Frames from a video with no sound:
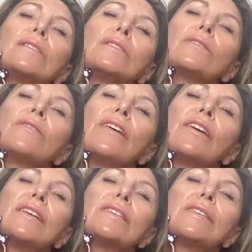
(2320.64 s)
So it's
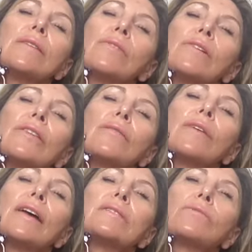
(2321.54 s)
very similar
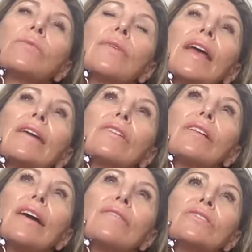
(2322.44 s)
as when we have
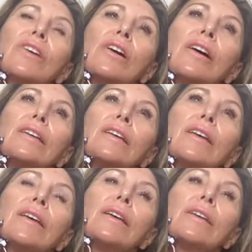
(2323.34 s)
gloves on.
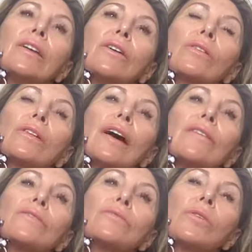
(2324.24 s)

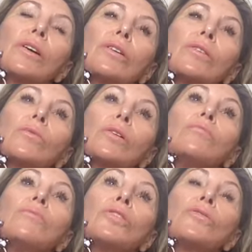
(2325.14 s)
Gloves
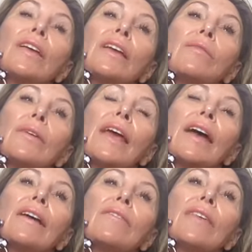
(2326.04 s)
we're moving, and we
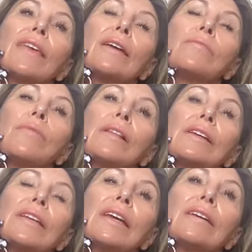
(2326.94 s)
have the
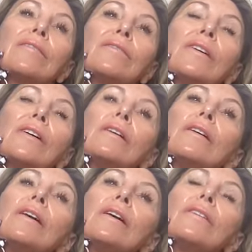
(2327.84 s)
ability of
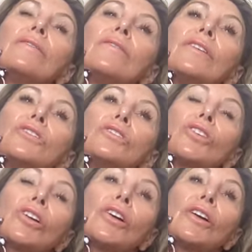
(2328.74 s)
the
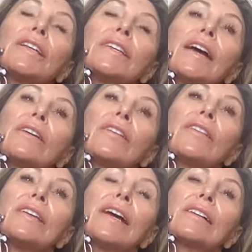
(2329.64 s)
current down on
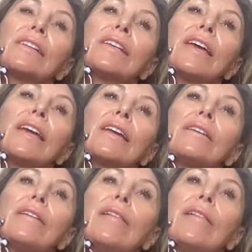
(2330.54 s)
the décolleté,